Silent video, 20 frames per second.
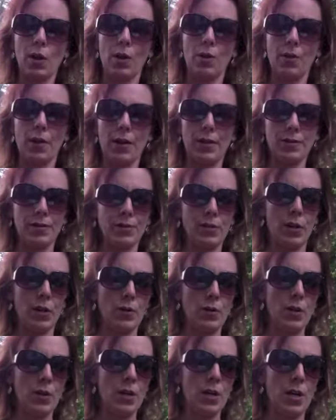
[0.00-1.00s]
All right, so
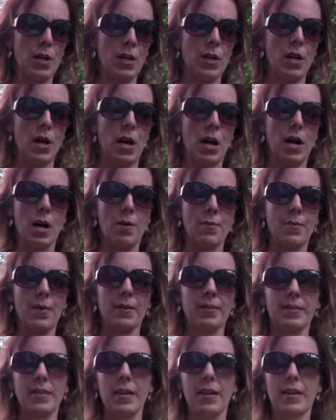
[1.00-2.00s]

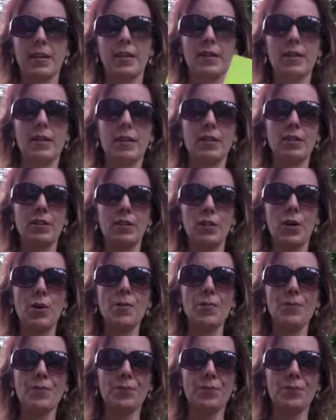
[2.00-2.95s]
that's a handy thing to know.